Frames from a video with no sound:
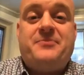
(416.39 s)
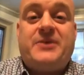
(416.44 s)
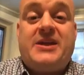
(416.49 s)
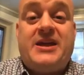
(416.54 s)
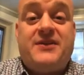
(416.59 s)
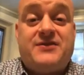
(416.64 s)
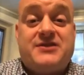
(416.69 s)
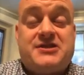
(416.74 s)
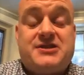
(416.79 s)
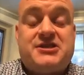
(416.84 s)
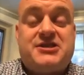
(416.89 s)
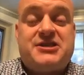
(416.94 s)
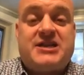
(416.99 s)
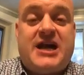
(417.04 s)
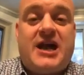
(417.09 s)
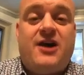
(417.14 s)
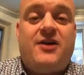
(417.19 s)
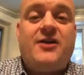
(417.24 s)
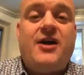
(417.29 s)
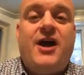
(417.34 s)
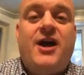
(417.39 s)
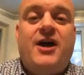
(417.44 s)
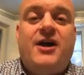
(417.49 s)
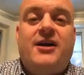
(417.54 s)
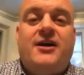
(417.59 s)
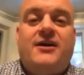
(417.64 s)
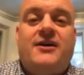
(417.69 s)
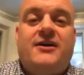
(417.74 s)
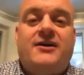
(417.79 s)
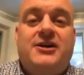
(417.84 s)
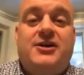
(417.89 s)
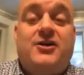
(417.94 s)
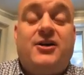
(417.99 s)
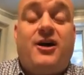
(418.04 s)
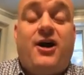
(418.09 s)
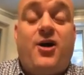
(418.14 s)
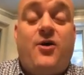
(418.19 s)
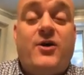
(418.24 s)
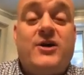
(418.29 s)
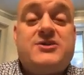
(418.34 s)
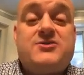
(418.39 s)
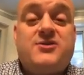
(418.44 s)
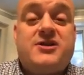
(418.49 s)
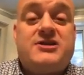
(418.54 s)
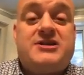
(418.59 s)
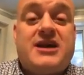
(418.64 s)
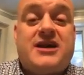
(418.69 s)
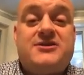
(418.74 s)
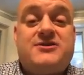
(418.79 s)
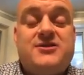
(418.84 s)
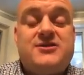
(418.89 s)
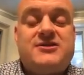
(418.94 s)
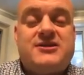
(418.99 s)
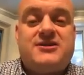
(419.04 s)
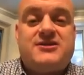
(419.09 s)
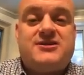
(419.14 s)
Give us a shout. You can always reach out to us at